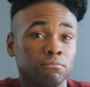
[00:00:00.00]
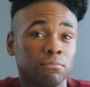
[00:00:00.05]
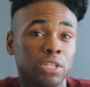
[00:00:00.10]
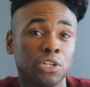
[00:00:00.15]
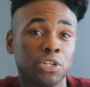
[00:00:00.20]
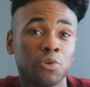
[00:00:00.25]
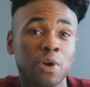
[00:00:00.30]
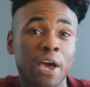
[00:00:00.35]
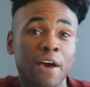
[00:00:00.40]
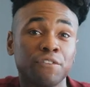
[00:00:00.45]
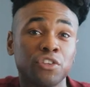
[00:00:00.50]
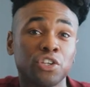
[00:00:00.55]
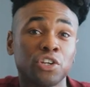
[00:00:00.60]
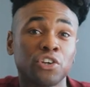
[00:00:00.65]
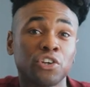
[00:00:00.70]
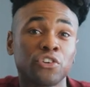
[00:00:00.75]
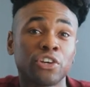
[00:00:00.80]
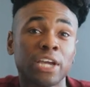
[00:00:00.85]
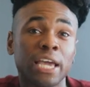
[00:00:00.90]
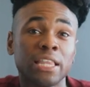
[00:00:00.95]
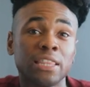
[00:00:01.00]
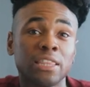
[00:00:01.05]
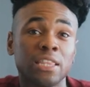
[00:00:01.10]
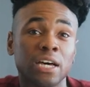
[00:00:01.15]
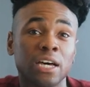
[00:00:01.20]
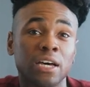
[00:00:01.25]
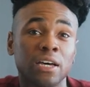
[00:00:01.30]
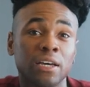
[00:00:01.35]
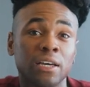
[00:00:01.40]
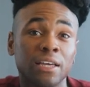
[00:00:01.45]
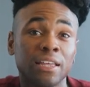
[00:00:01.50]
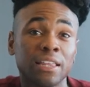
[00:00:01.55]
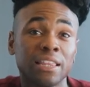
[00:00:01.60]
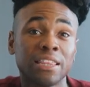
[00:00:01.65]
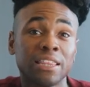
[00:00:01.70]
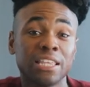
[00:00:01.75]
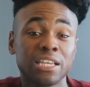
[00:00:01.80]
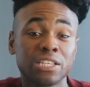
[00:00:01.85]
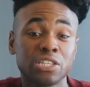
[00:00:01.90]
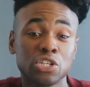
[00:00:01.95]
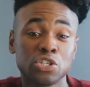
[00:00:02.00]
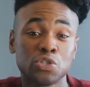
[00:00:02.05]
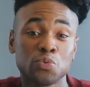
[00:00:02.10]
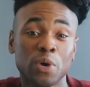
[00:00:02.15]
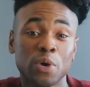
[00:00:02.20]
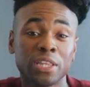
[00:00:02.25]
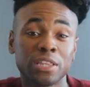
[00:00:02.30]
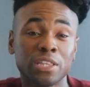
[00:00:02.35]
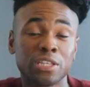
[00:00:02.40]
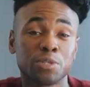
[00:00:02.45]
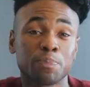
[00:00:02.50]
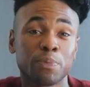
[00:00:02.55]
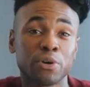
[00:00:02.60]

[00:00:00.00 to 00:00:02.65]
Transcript: Then you have to create the this is what this